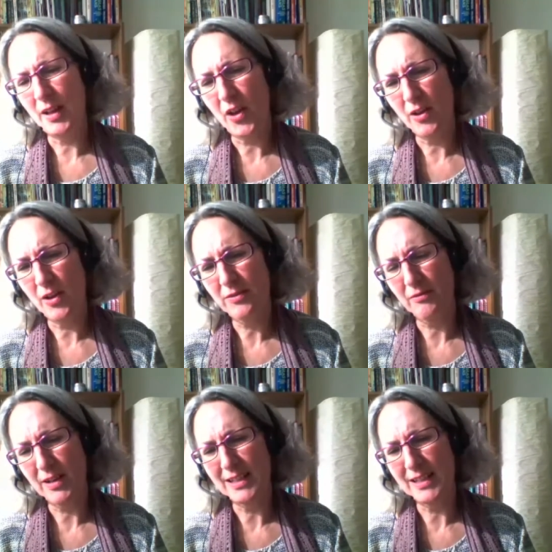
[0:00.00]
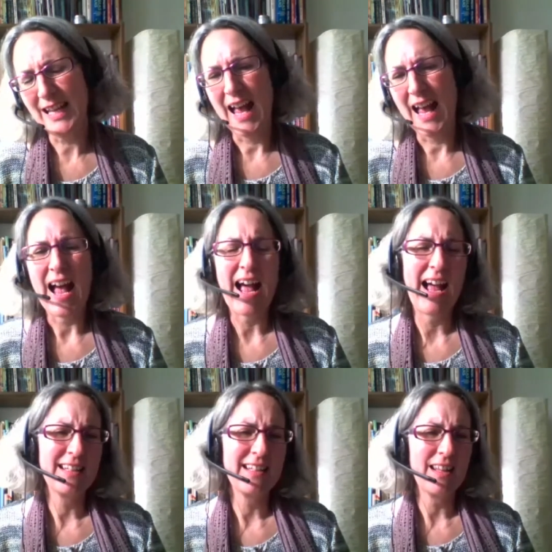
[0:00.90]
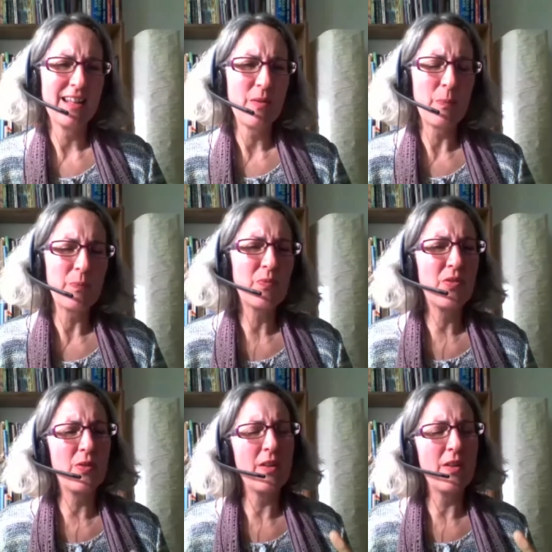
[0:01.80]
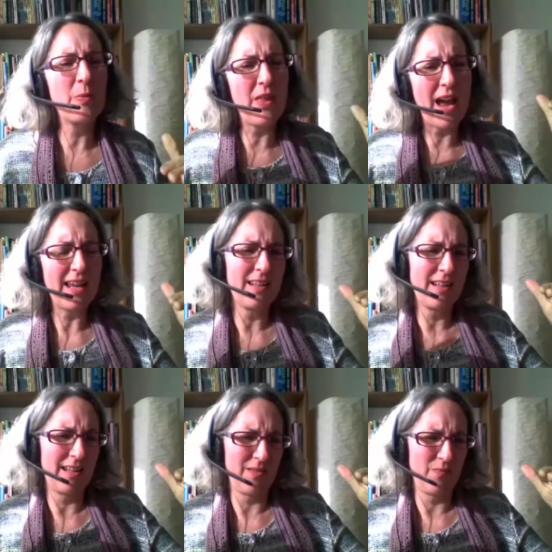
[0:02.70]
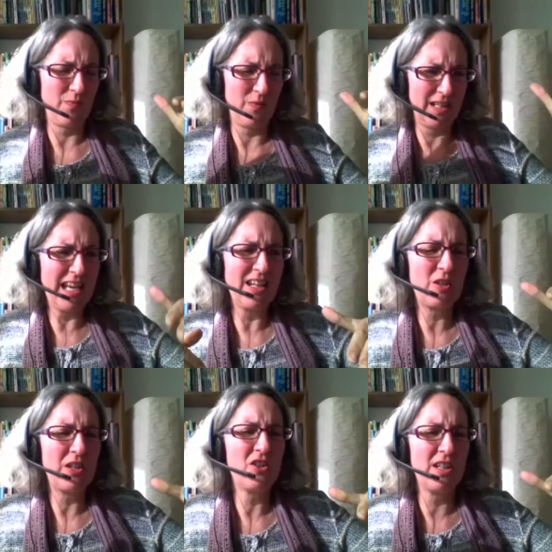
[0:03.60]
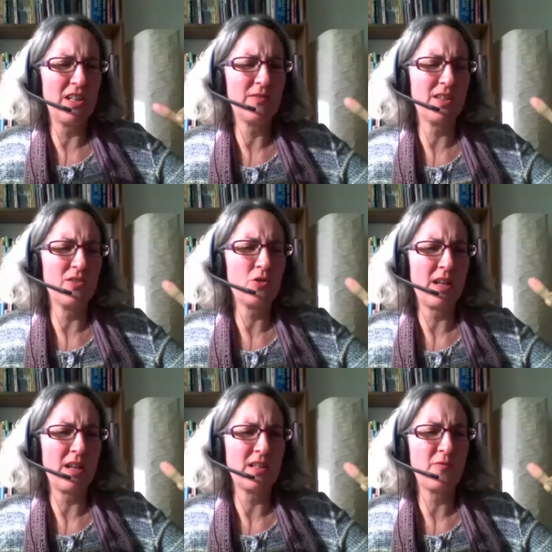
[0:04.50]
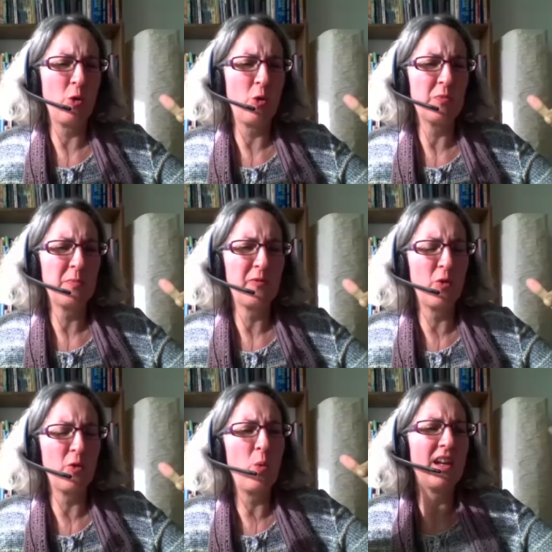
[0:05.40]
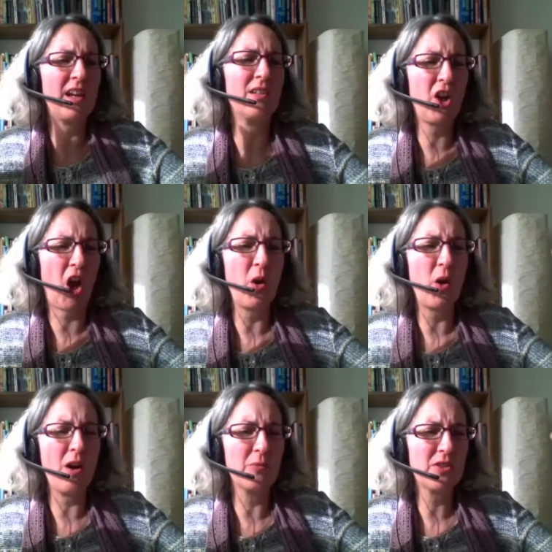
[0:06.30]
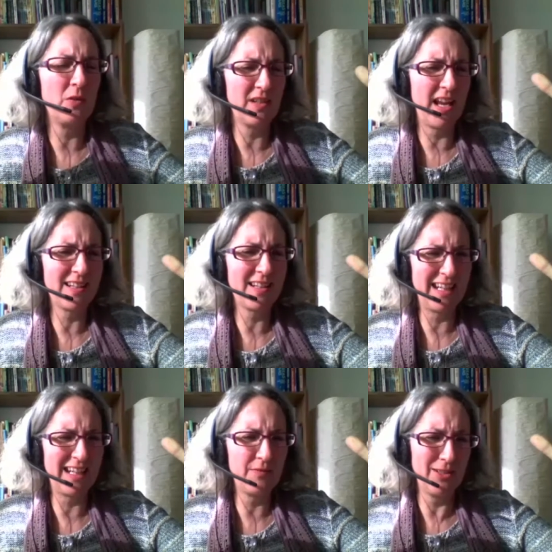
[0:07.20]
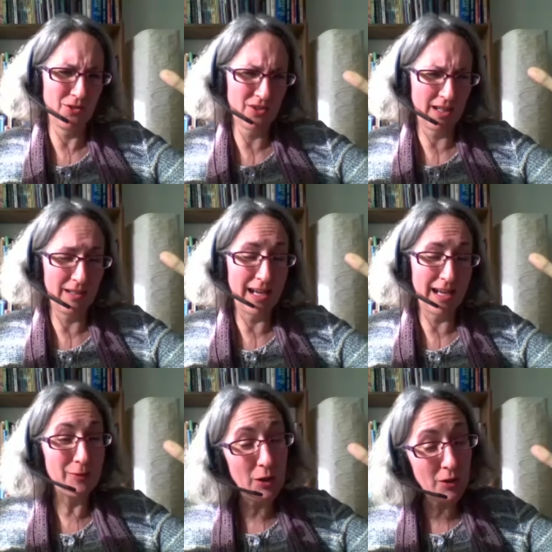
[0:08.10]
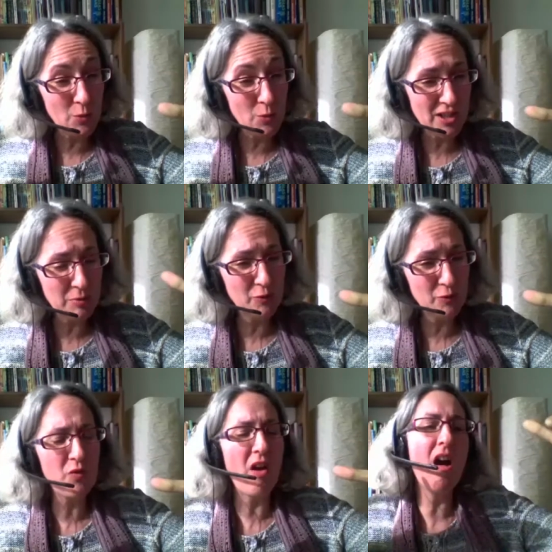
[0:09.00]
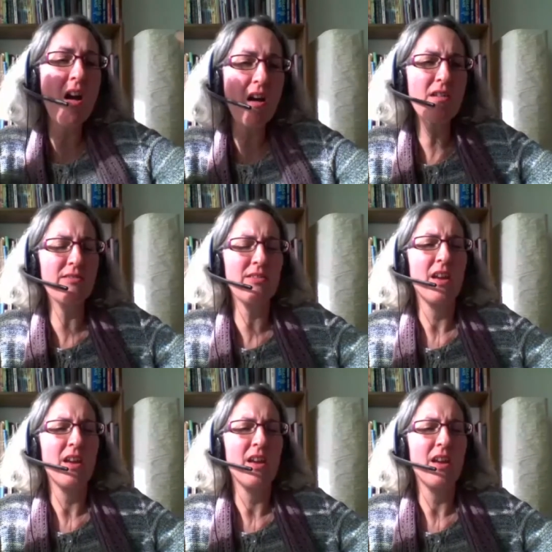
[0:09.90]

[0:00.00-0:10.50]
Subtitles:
the earth grid, and that needs to be shifted and transformed before we can go up to our next evolutionary level, and also before the earth